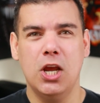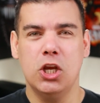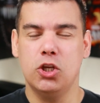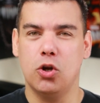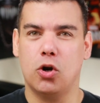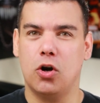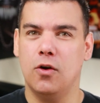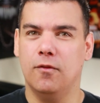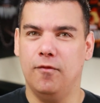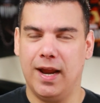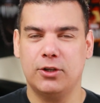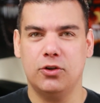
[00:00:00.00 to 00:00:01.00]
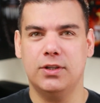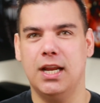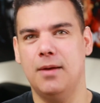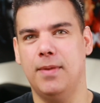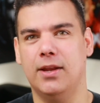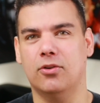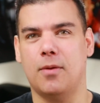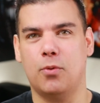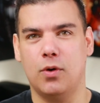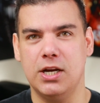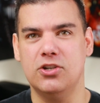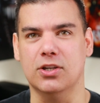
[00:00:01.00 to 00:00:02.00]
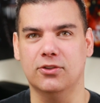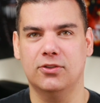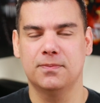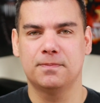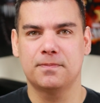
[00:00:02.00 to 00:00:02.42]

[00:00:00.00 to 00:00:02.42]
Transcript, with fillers: your vector database operations.